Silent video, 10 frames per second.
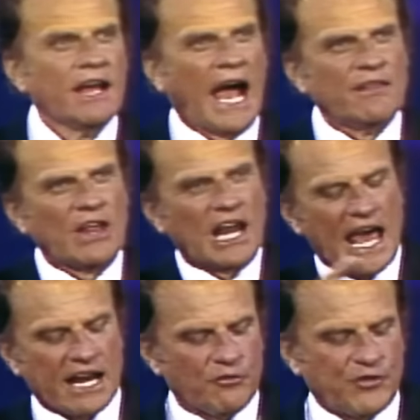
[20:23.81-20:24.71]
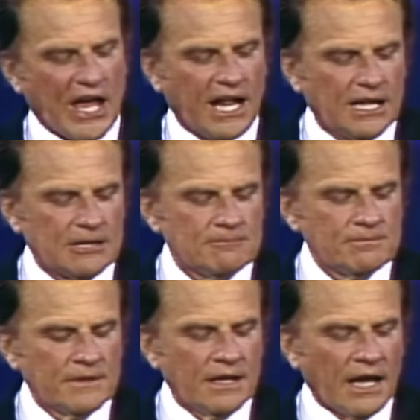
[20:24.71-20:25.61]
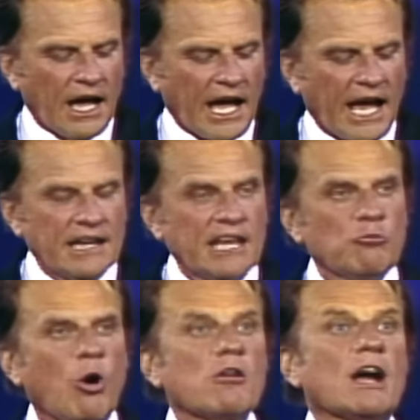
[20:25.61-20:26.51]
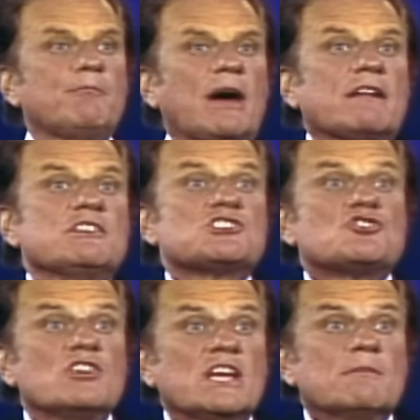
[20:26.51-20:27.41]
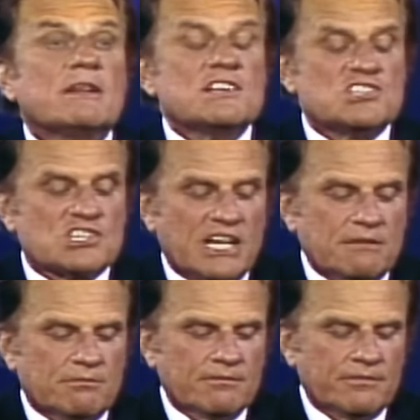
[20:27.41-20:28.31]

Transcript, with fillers: And the ladder fell, and he woke up out of his dream and his sleep.